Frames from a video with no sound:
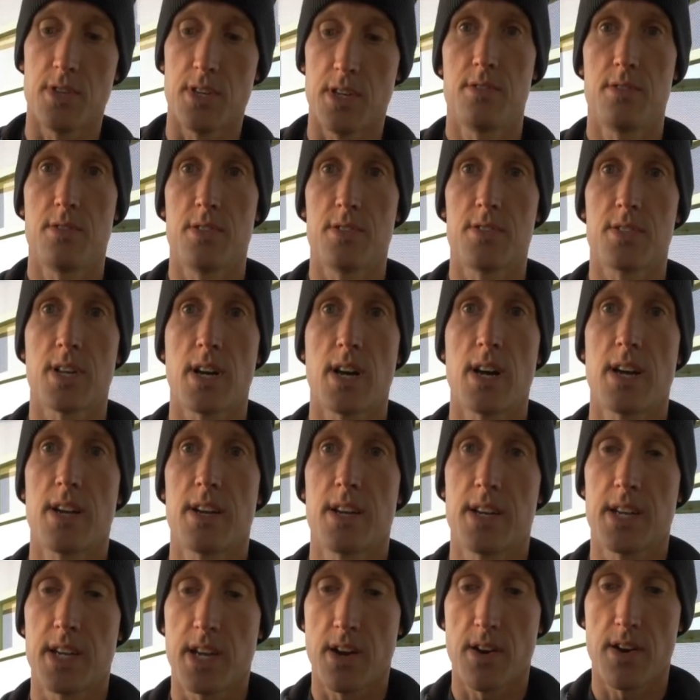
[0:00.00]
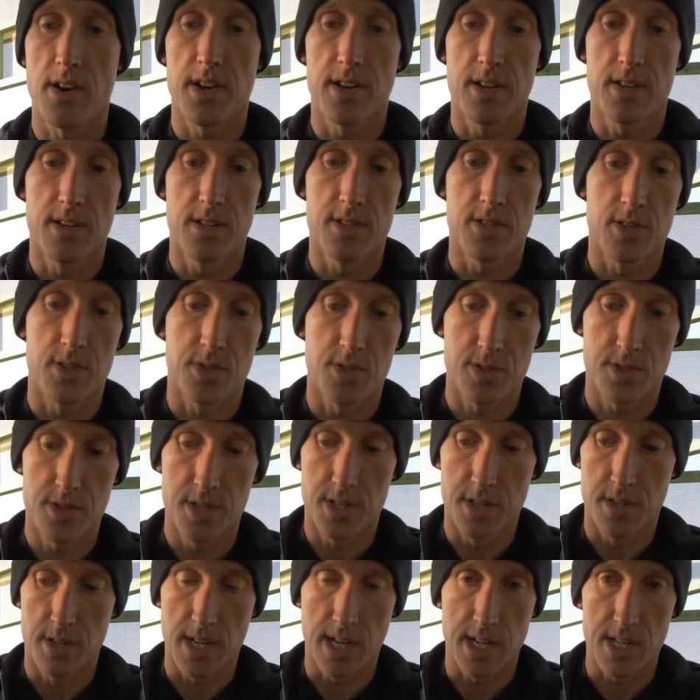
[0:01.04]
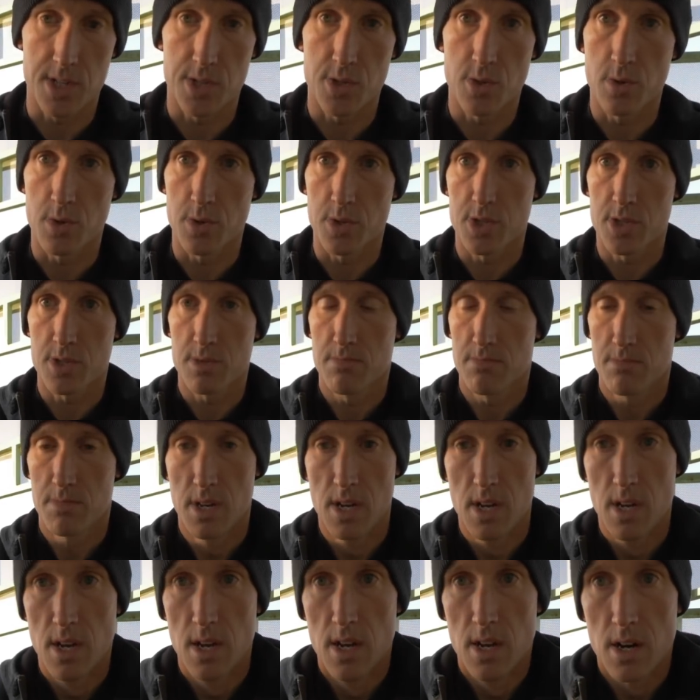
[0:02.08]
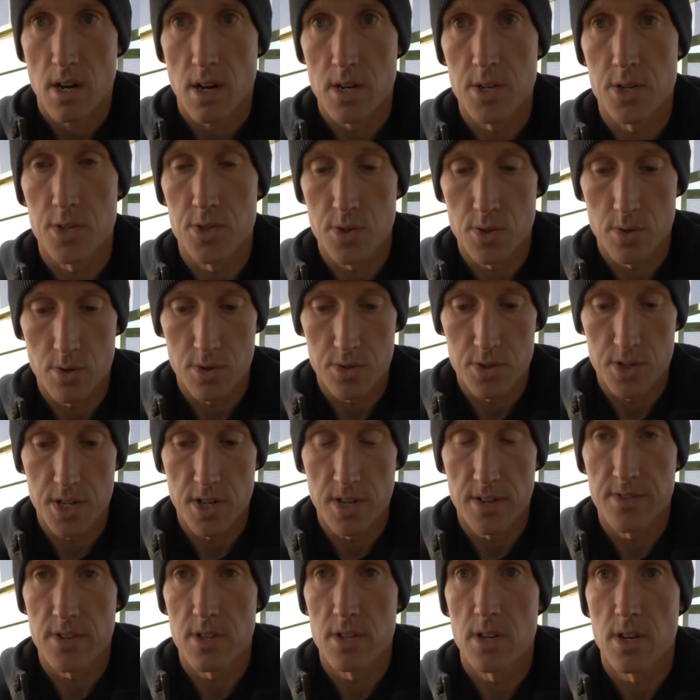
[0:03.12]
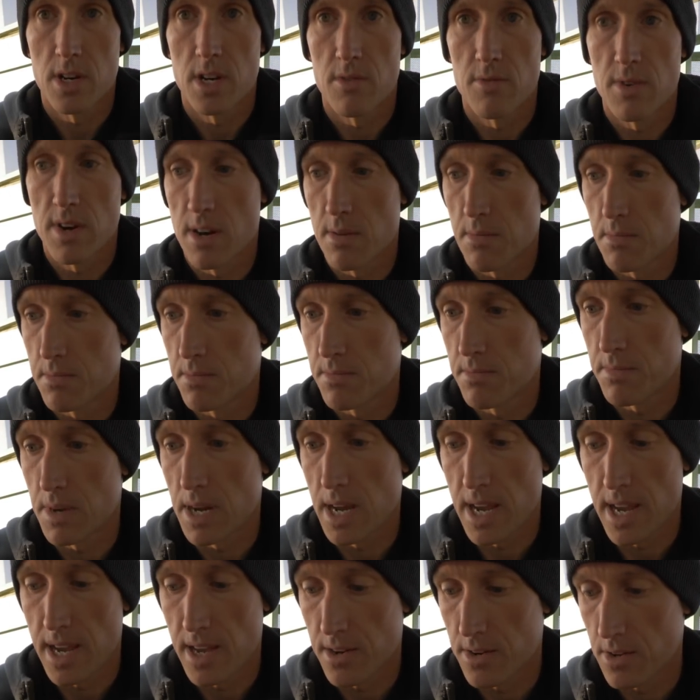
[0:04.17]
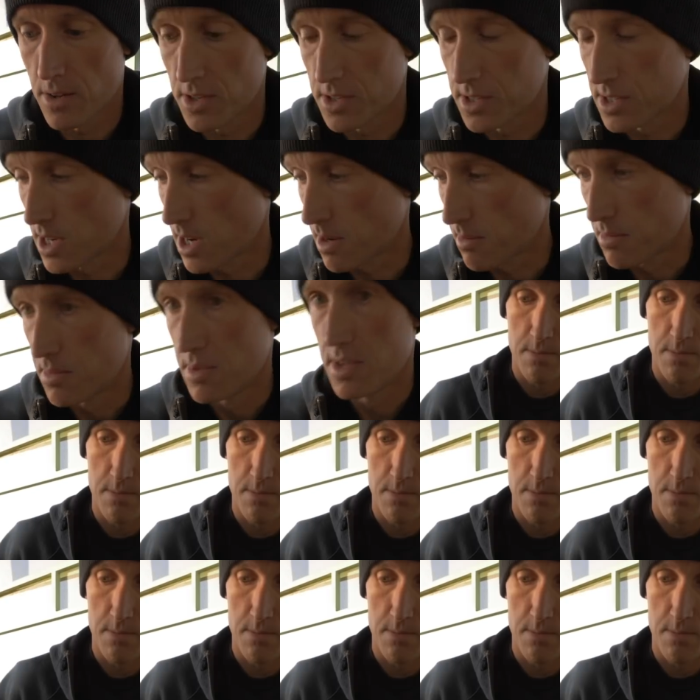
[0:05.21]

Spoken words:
the side and carry it as like a shoulder on your shoulder, so you don't have to lug it around by hand all the time.